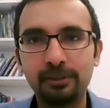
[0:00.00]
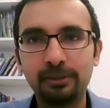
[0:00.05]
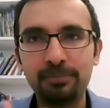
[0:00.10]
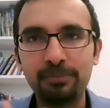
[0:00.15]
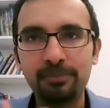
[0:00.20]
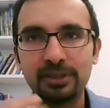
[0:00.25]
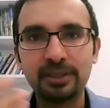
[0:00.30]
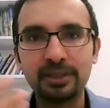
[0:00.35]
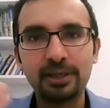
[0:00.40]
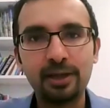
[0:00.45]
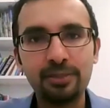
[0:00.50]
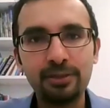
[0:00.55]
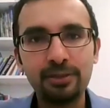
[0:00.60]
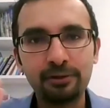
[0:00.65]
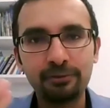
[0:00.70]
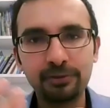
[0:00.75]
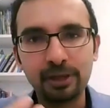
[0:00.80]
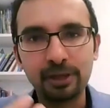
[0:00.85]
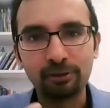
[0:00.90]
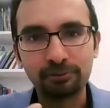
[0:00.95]
is another
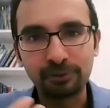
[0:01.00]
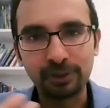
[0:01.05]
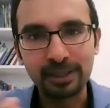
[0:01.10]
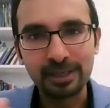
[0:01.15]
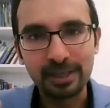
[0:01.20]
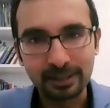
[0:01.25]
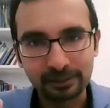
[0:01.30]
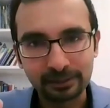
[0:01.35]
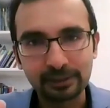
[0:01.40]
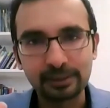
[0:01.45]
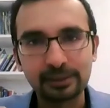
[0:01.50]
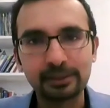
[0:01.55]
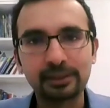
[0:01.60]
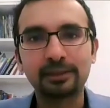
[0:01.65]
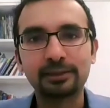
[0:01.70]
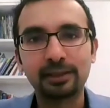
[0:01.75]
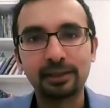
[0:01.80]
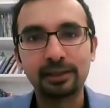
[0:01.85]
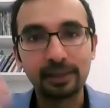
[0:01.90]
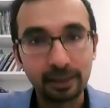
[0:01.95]
way of connecting and
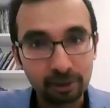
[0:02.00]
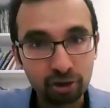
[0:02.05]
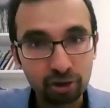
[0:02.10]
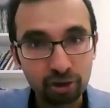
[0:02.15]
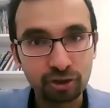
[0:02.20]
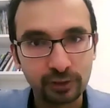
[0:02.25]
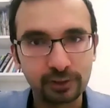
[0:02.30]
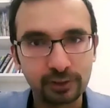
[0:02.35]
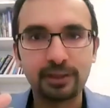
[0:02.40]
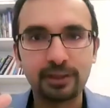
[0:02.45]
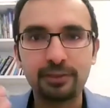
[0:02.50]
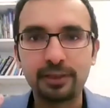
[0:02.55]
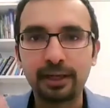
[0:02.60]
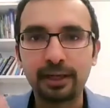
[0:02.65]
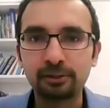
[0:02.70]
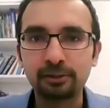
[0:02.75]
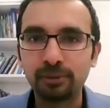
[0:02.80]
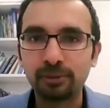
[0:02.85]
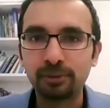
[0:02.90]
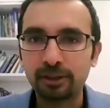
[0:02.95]
connection, in
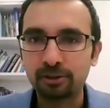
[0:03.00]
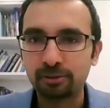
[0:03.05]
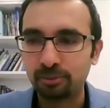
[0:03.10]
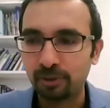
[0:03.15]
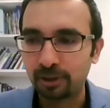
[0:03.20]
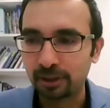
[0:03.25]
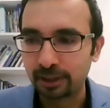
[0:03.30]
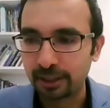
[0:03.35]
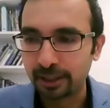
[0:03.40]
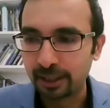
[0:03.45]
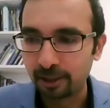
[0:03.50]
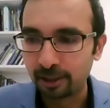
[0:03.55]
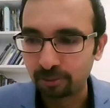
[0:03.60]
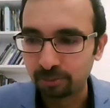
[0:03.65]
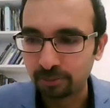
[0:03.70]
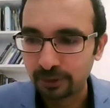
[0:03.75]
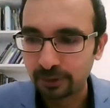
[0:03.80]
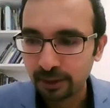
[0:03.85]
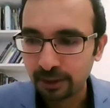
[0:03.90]
that way to work around with.